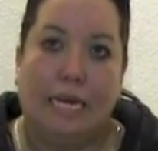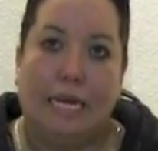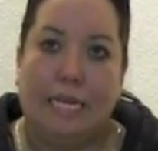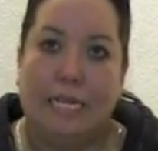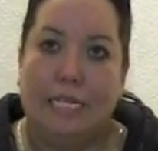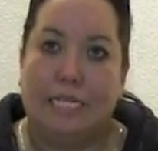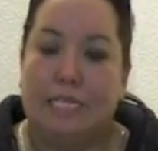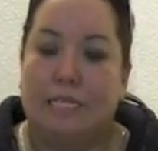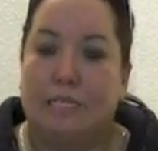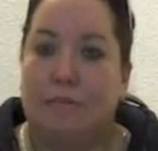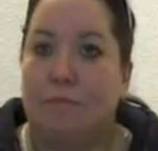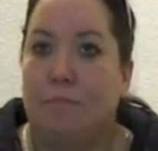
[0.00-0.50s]

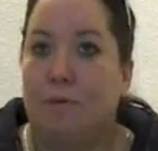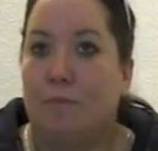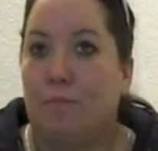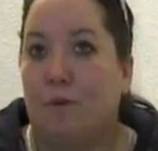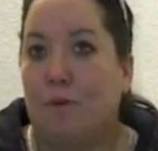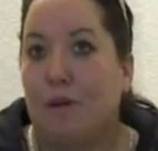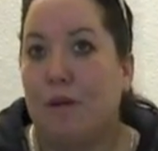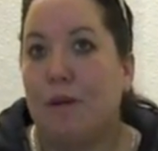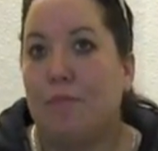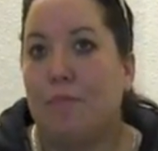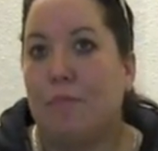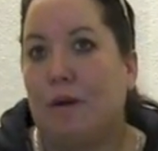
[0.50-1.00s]
It's the
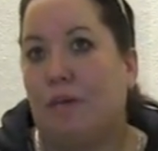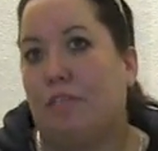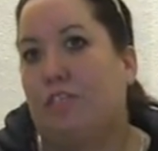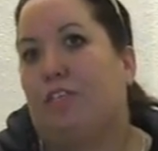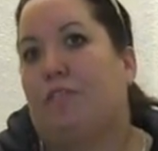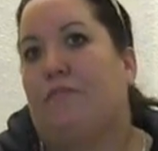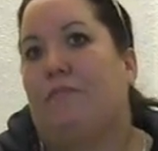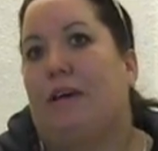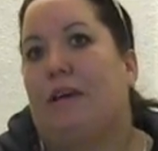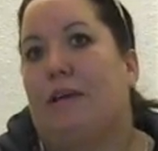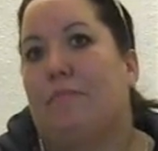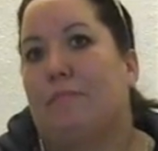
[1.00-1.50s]
Memorial
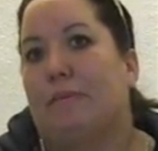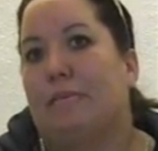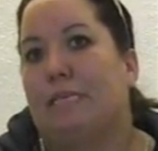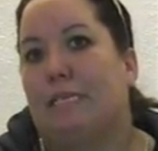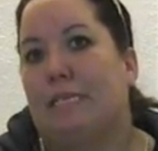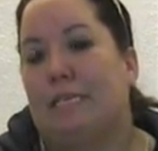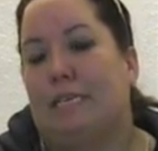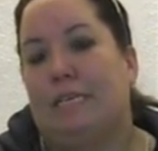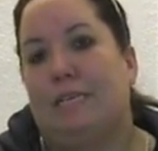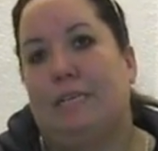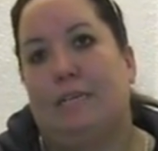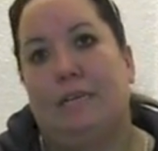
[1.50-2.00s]
March of
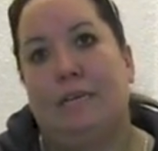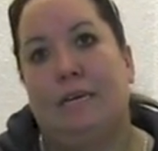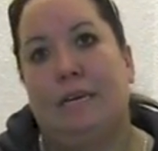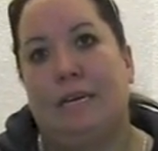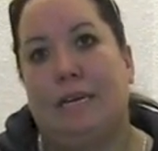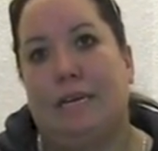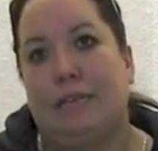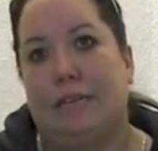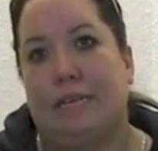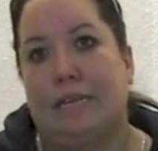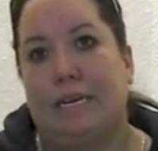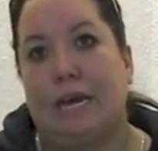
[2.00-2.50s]
Edmonton,
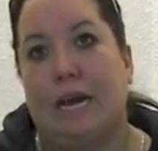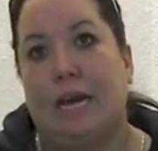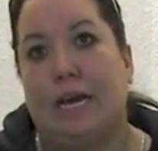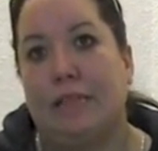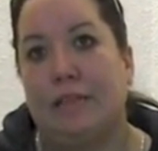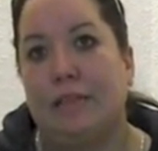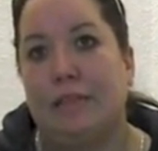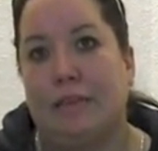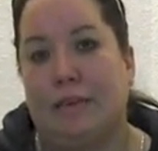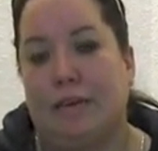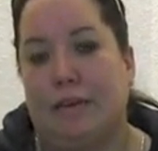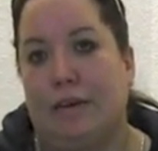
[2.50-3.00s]
the
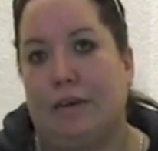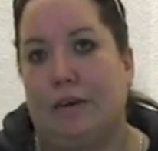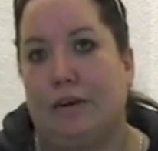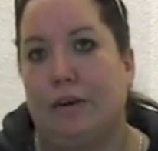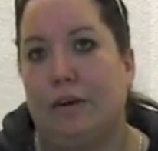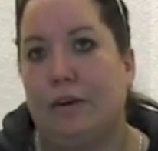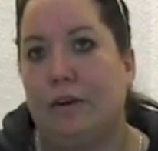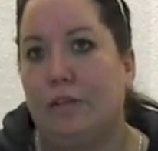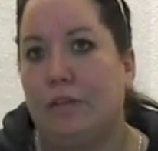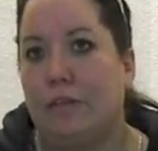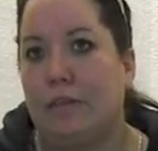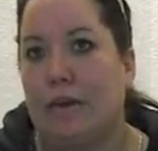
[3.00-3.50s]
9th
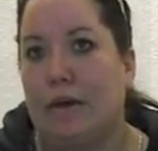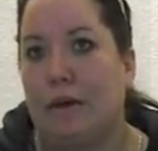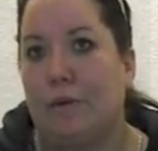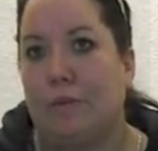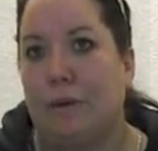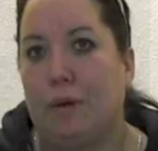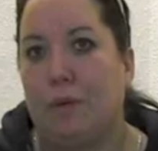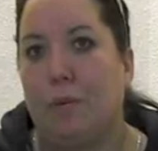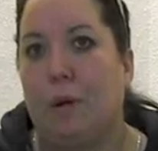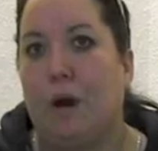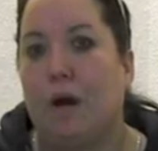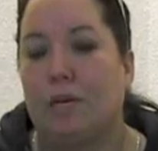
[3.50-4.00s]
year
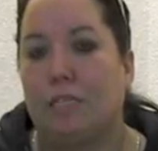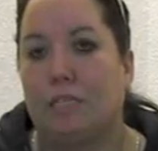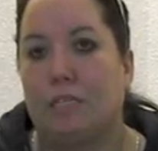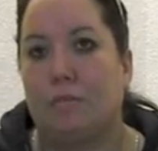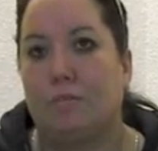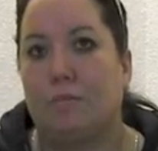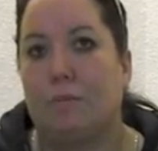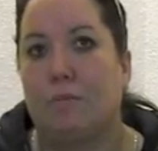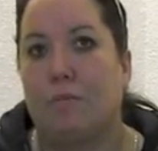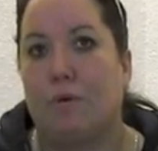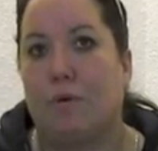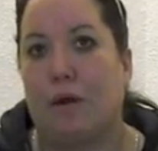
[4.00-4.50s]
that we walk
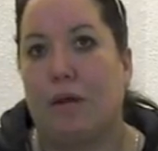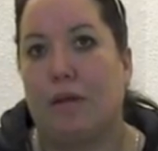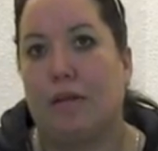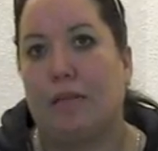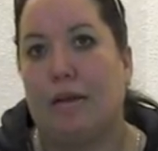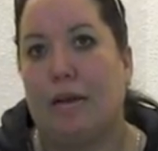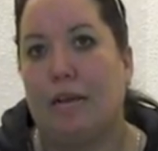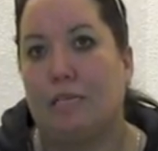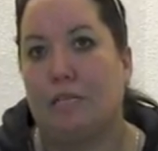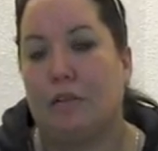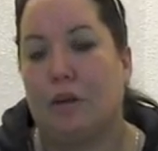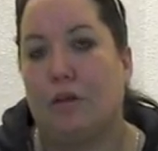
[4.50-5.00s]
to
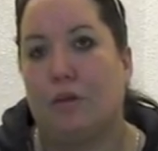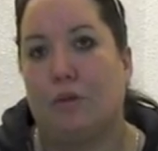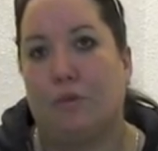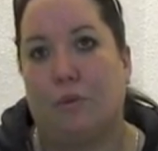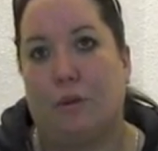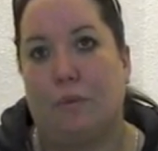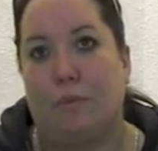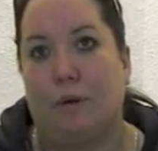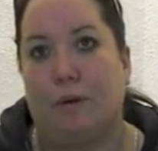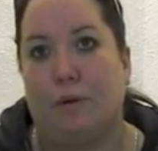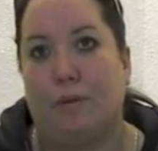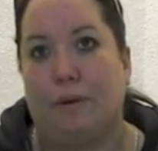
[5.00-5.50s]
memorialize all the
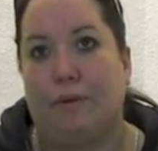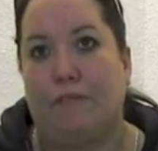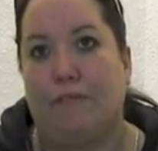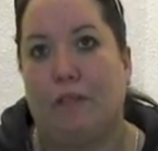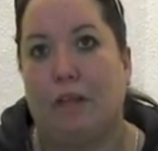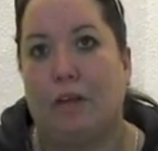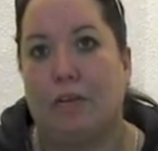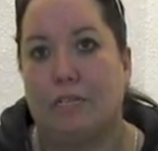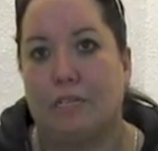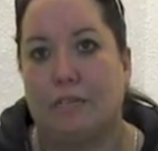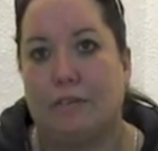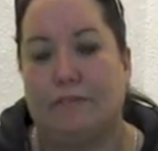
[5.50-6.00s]
women we've
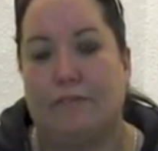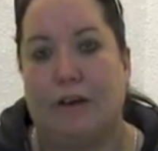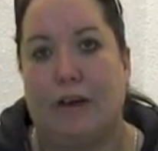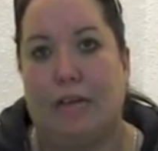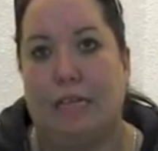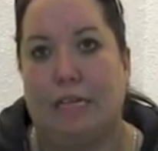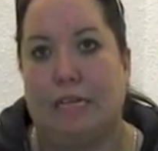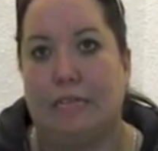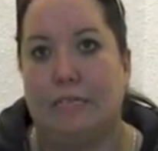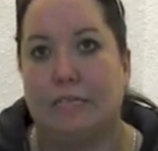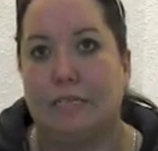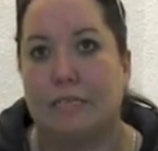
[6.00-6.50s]
lost to
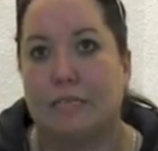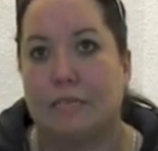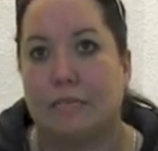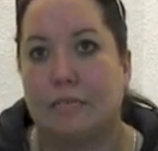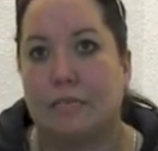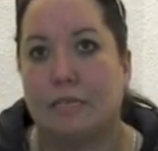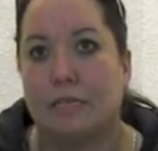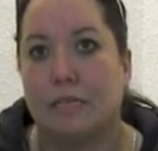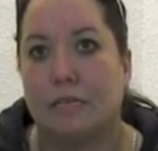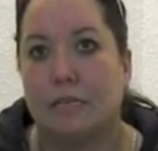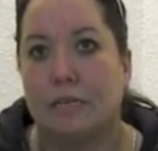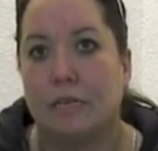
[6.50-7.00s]

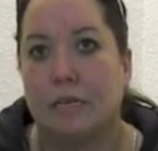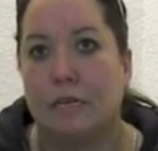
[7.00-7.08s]
violence.